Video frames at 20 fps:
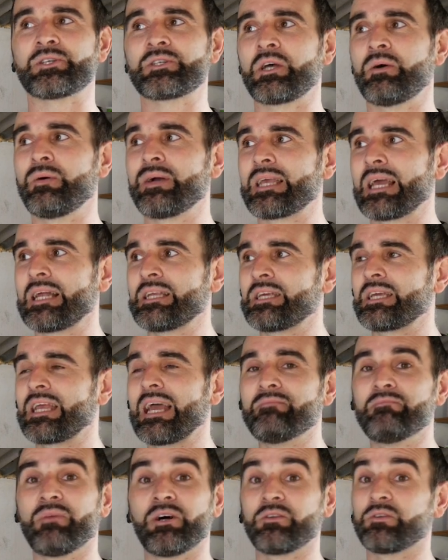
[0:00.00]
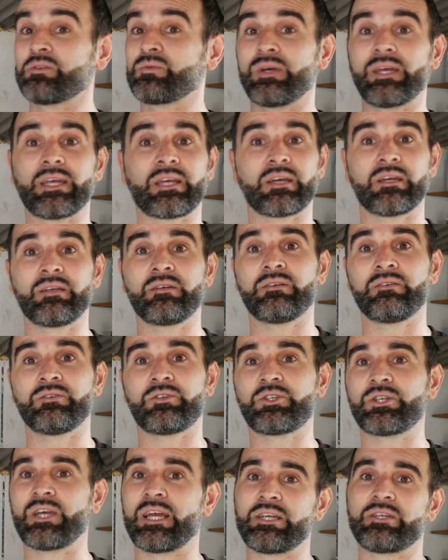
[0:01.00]
So again, you get models where you
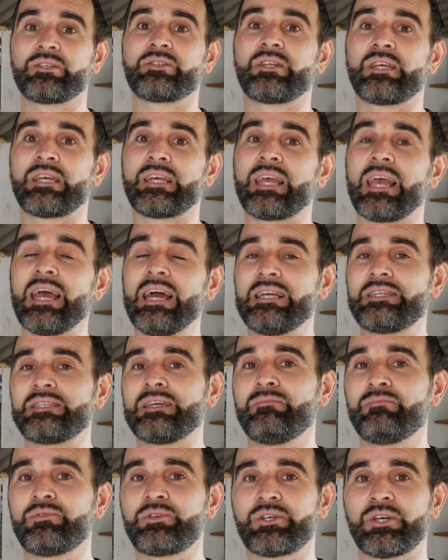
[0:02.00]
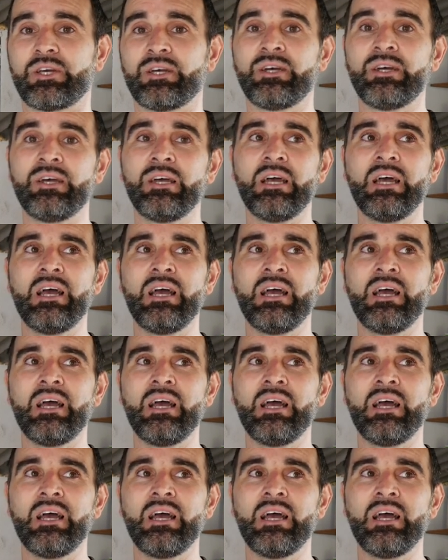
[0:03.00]
can change the air temperature.